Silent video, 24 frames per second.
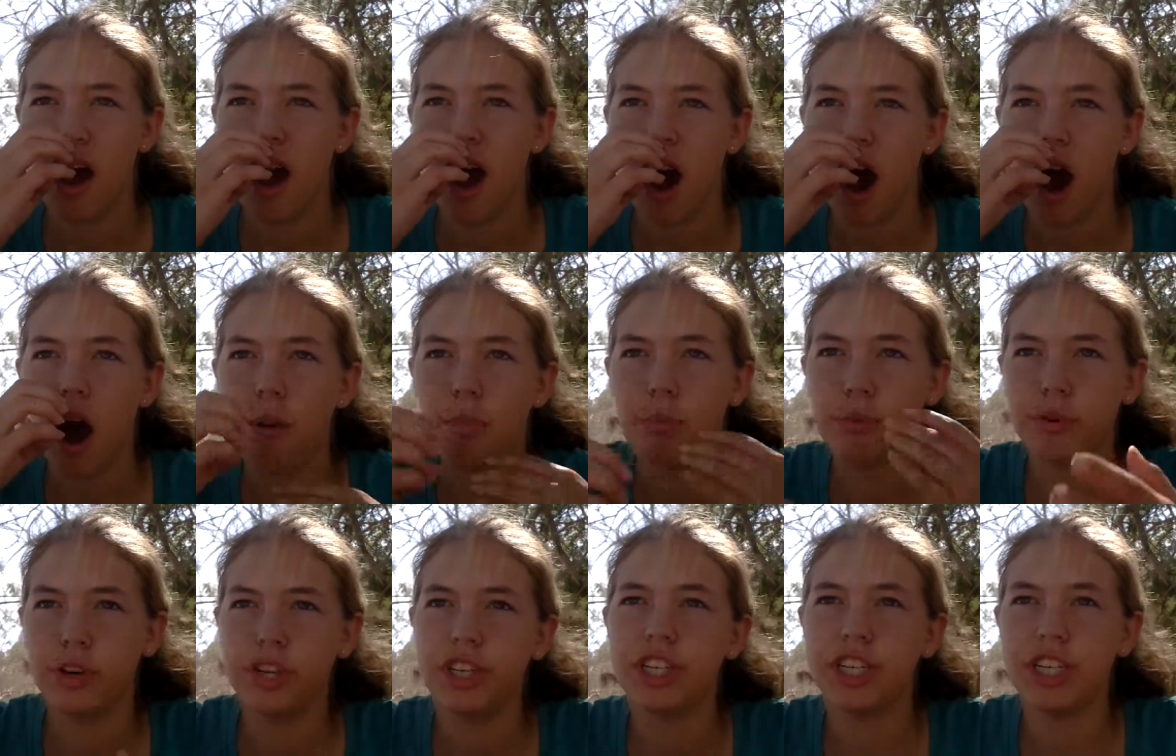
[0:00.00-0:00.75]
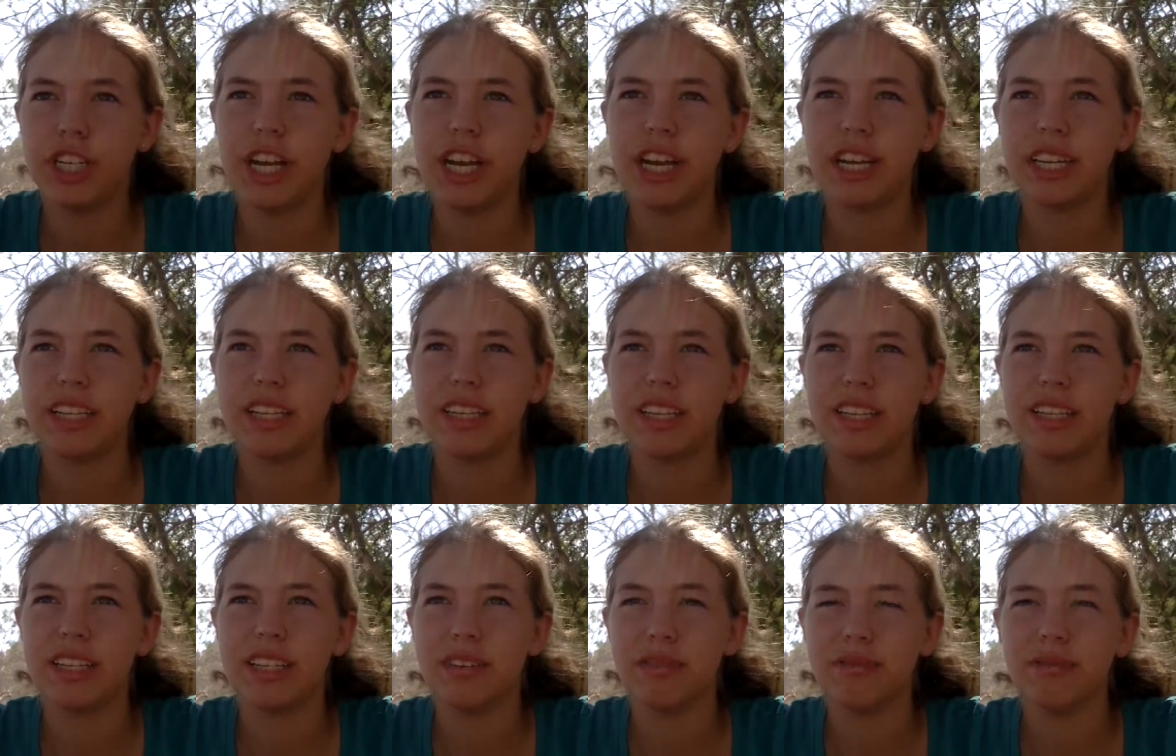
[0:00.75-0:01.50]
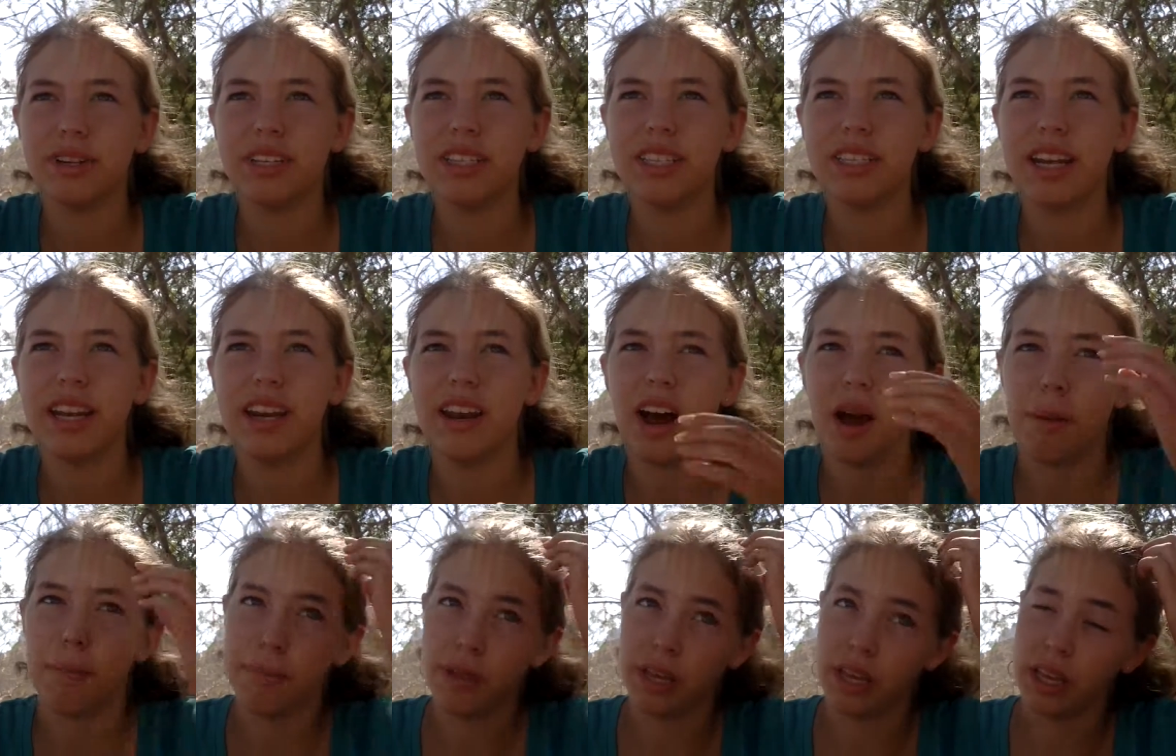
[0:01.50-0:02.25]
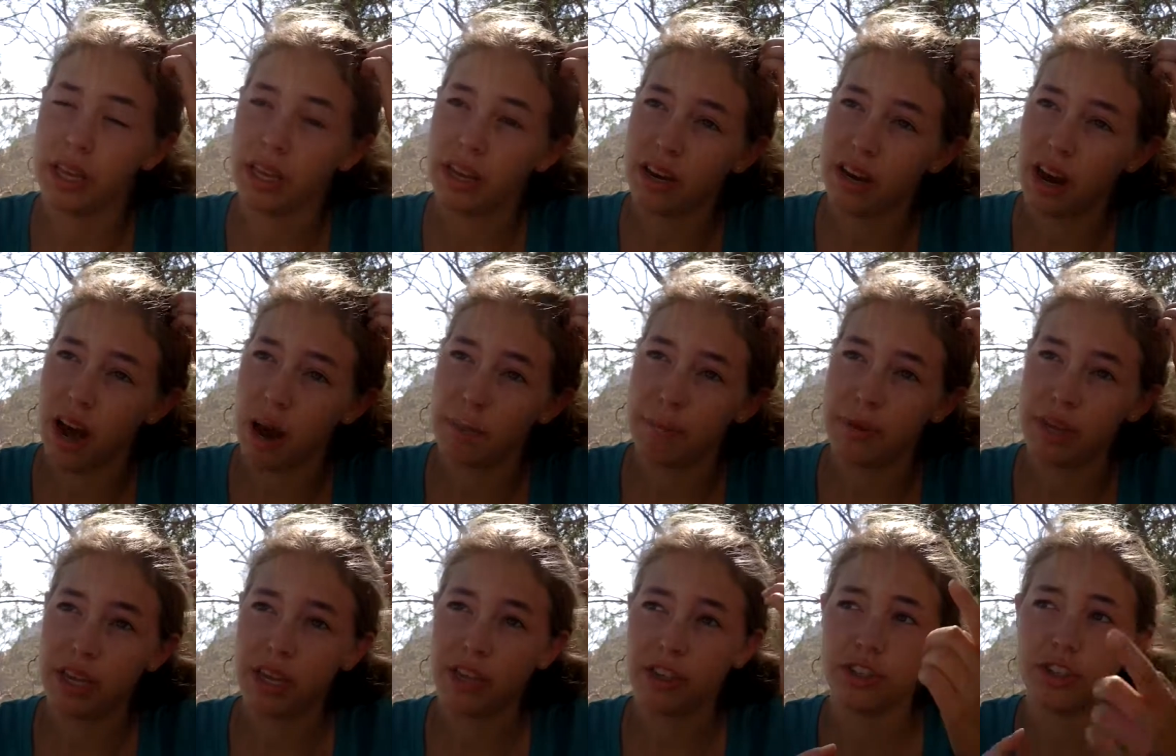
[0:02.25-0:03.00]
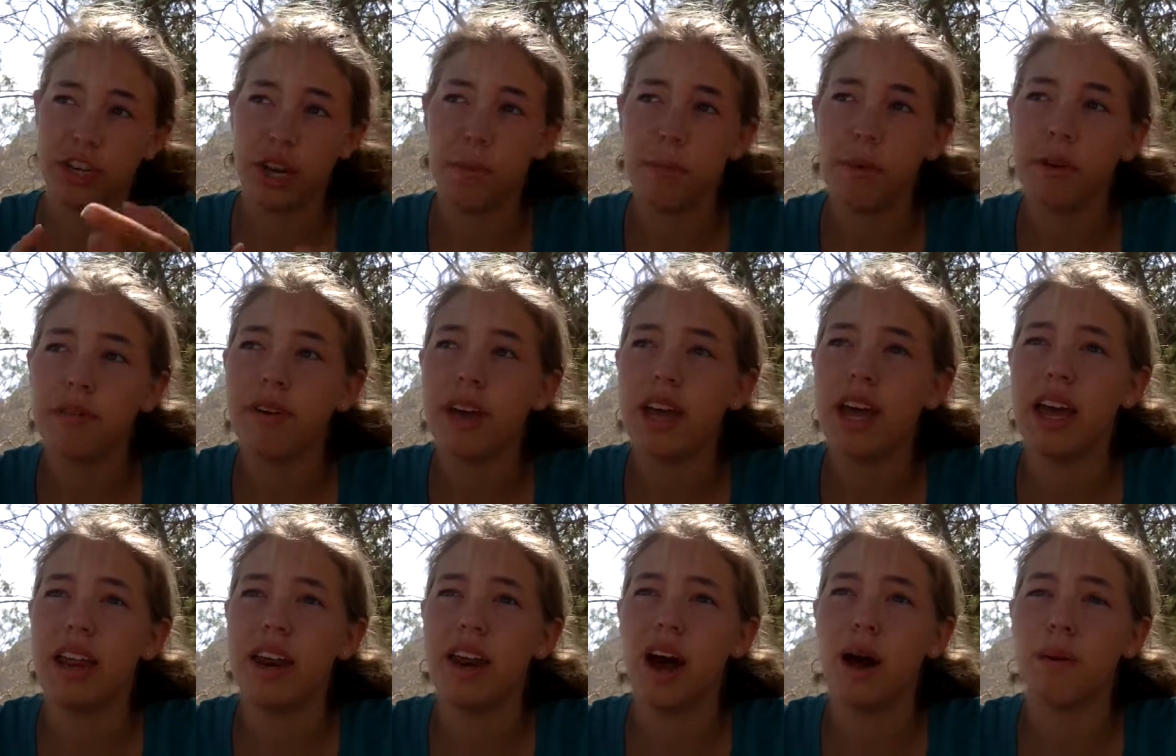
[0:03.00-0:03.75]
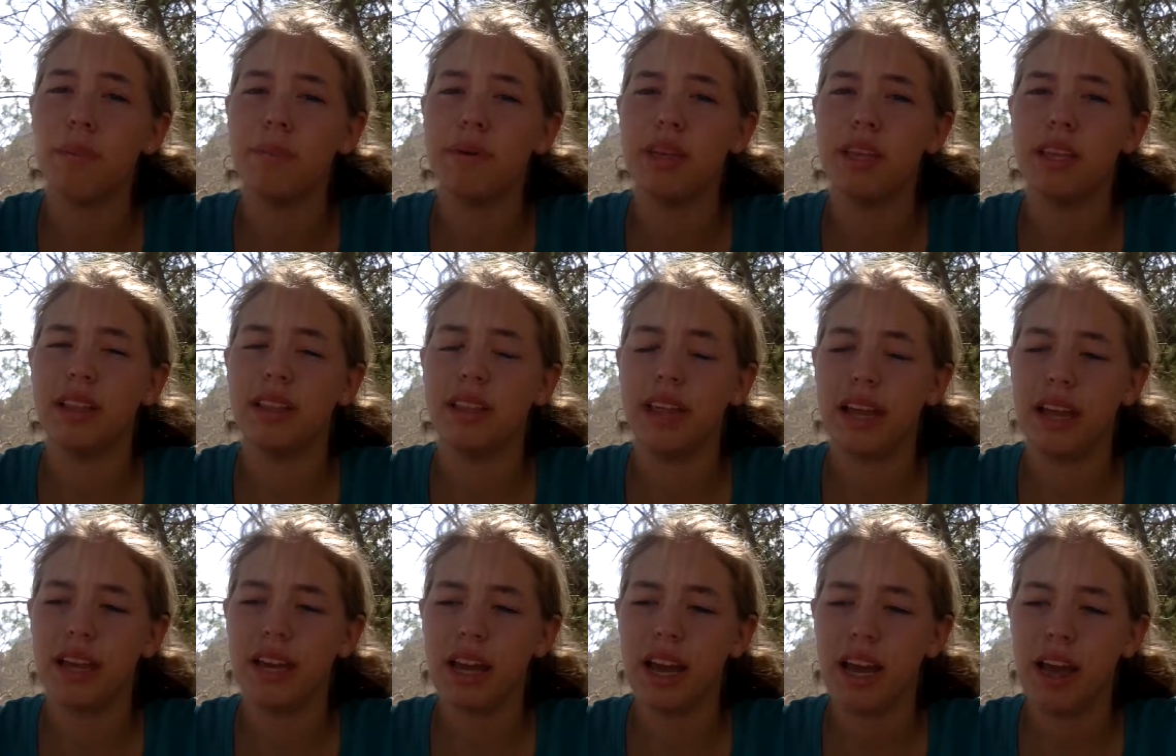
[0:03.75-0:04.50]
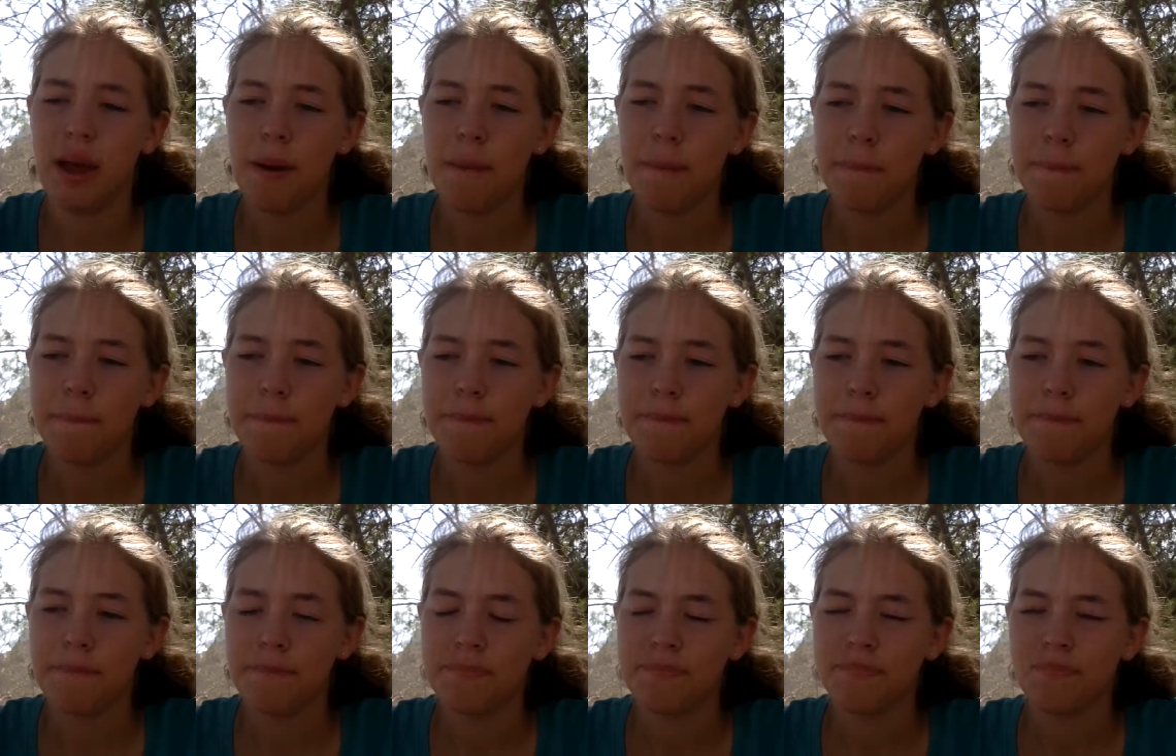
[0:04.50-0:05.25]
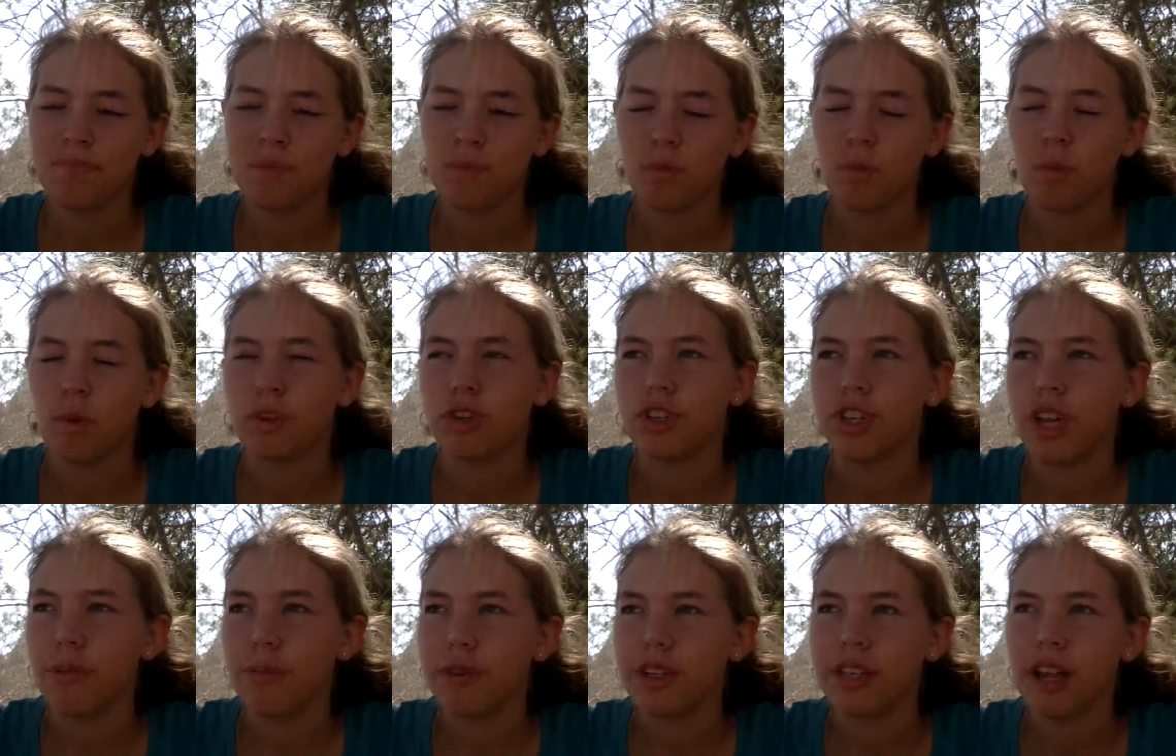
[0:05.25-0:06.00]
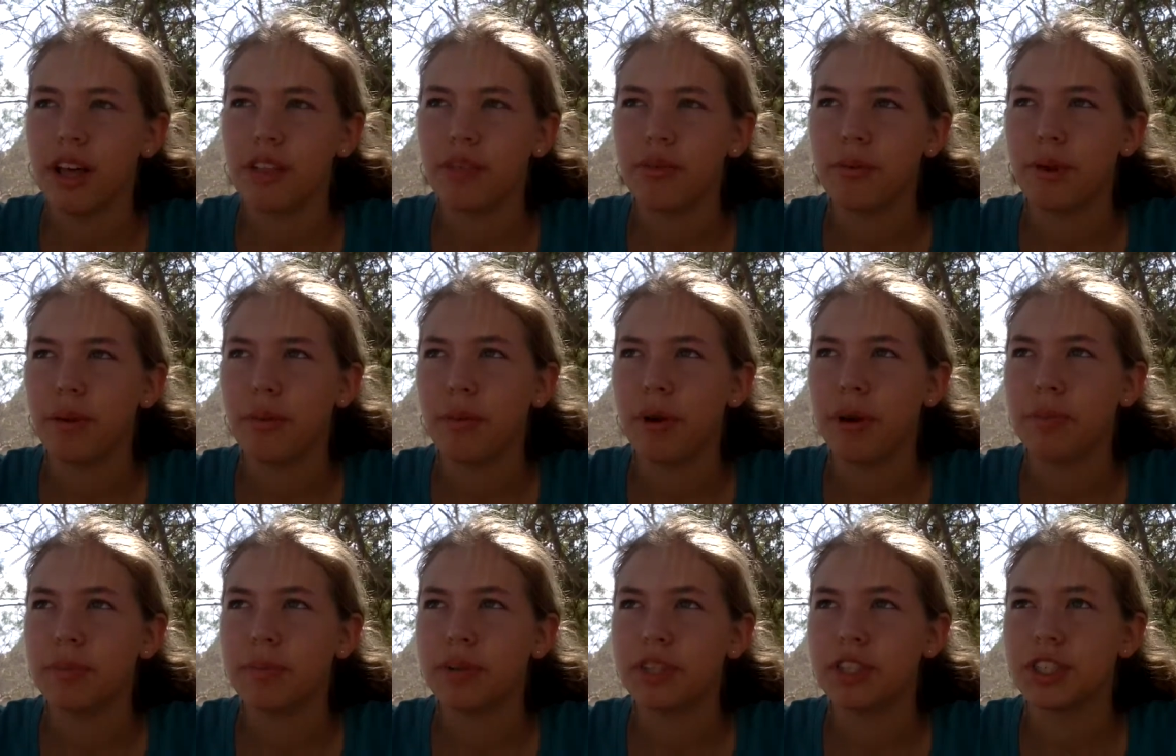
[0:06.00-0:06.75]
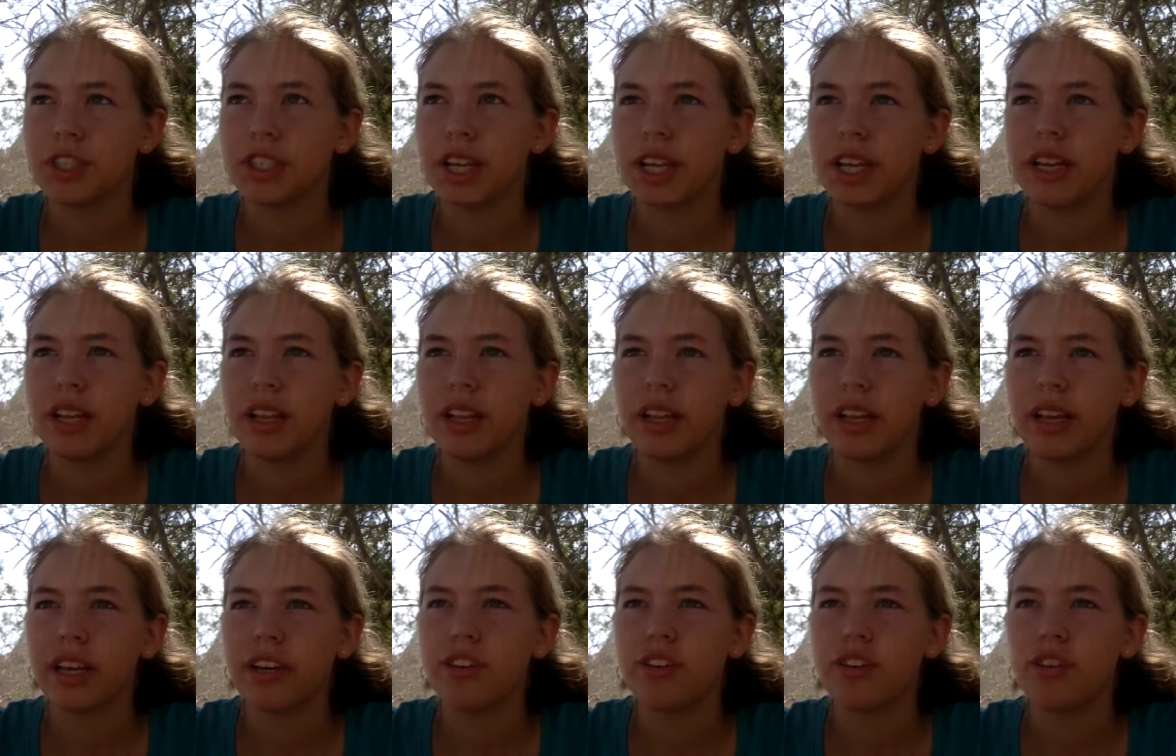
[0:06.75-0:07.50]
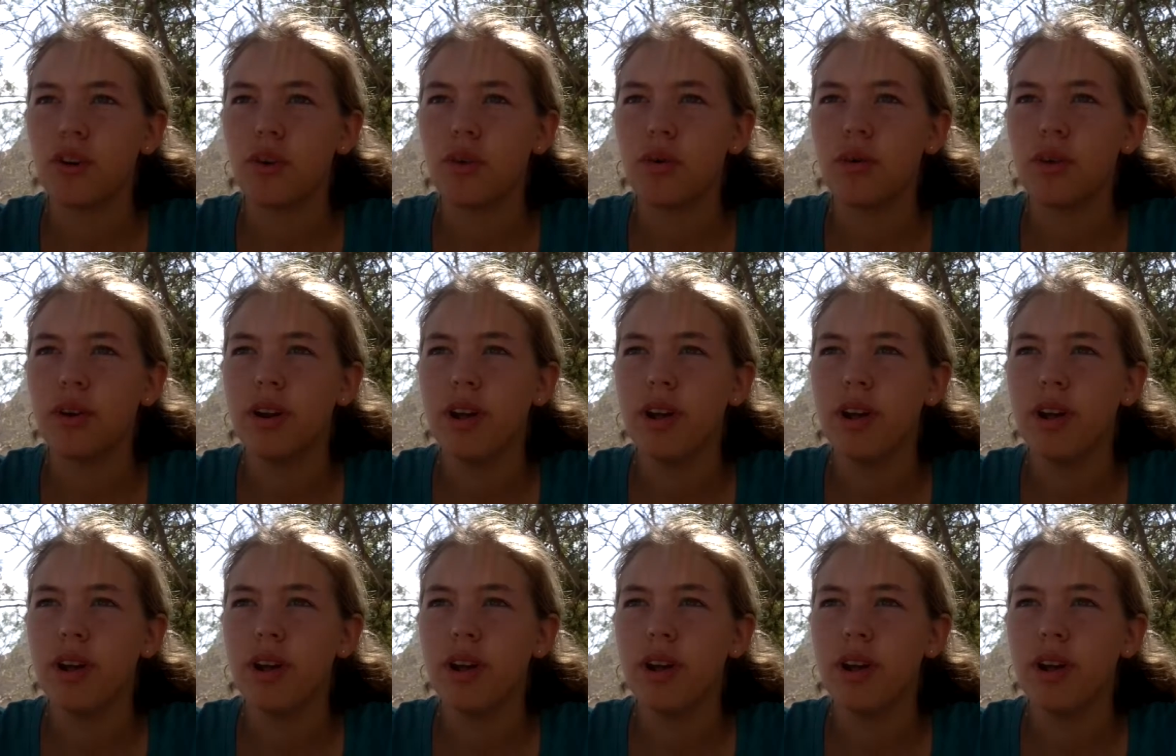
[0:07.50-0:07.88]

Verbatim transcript: appreciate the difference and not be, not be ashamed of it, and not be, like, well, ashamed is not the right word, but just, like, like, don't,